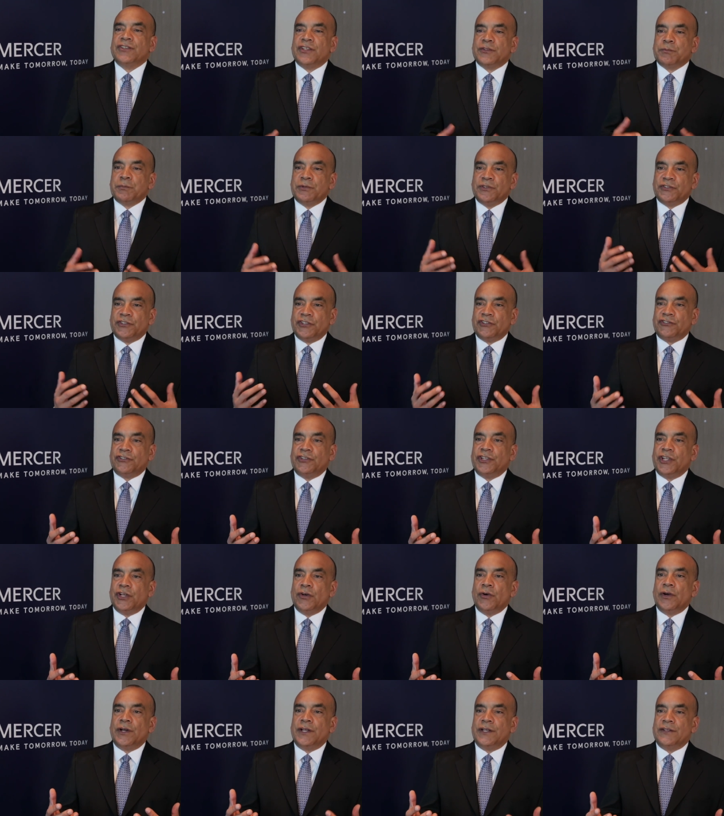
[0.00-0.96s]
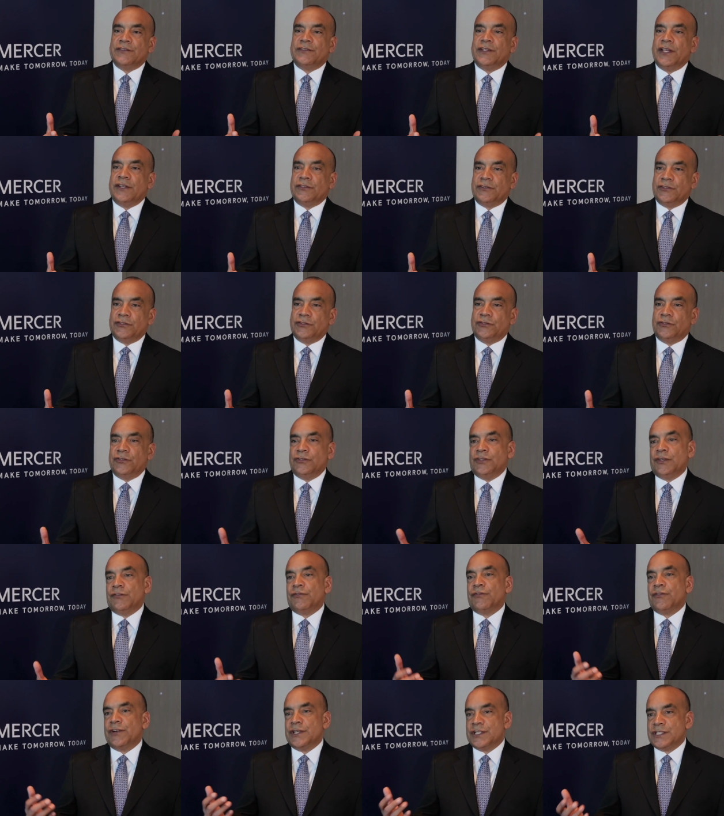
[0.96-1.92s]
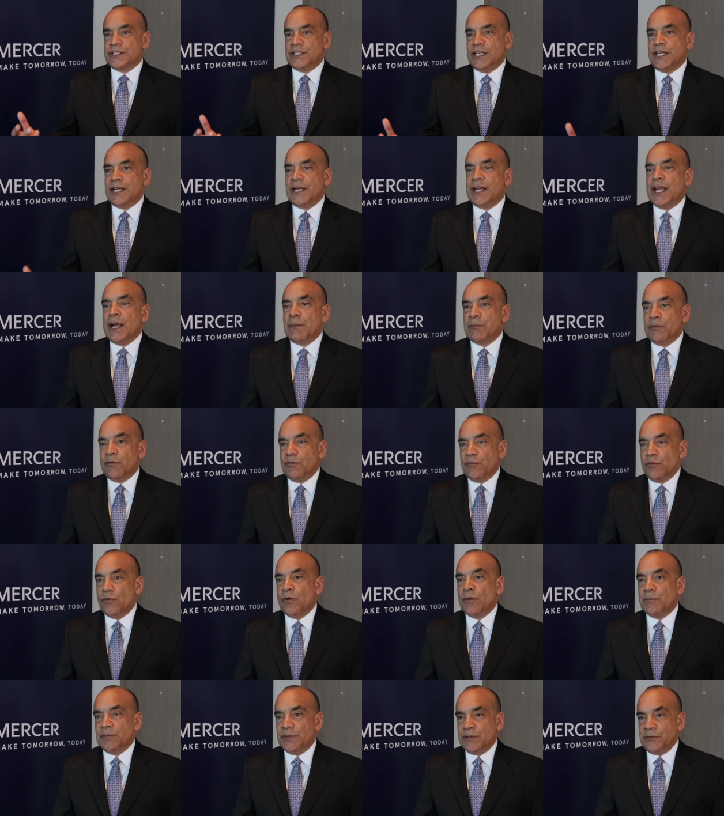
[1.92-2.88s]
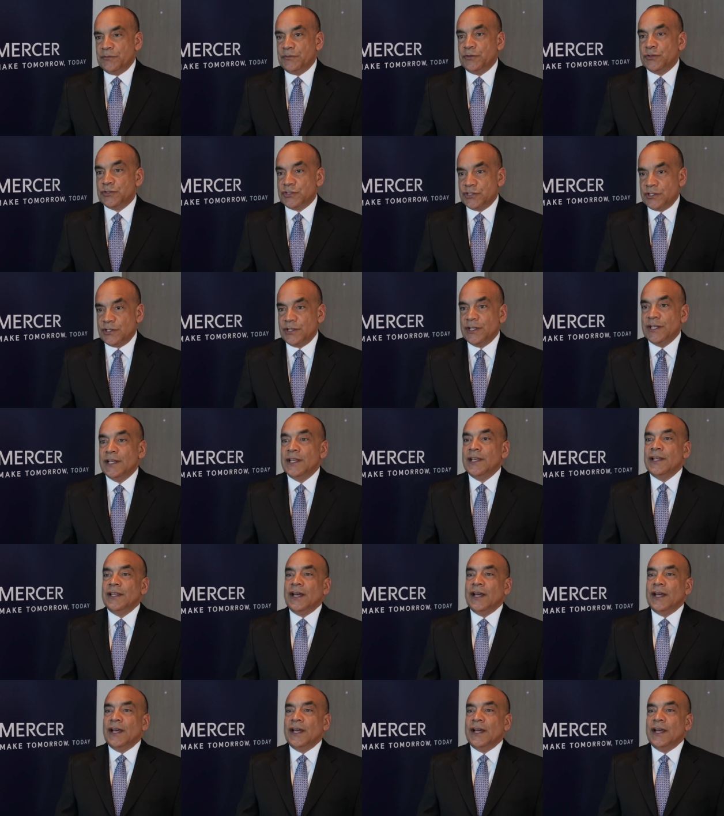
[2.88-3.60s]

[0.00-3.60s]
of just positioning organizations to differentiate and outperform in the future.